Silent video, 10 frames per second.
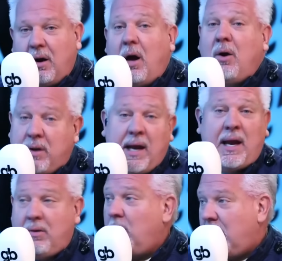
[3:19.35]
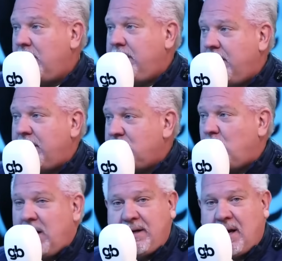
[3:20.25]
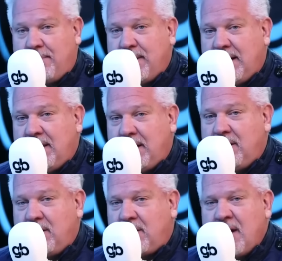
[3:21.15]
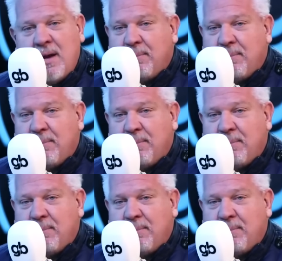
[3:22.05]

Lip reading: Okay, well, yeah, there's one company that you can,